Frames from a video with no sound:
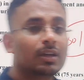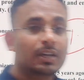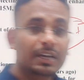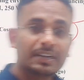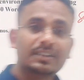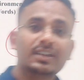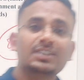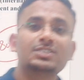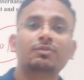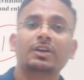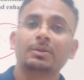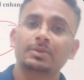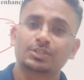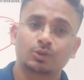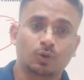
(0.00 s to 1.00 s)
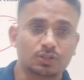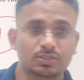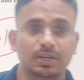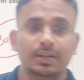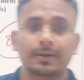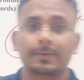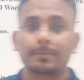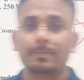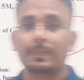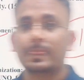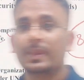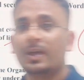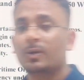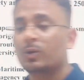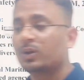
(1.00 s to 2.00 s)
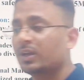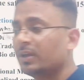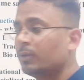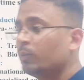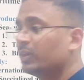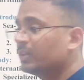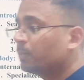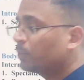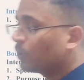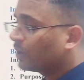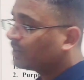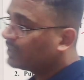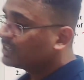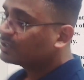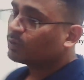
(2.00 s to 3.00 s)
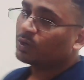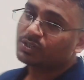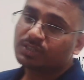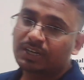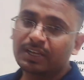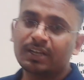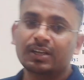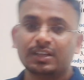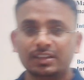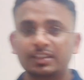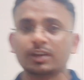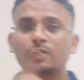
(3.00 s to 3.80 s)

it gets very much costly. Okay, when the product is costly, the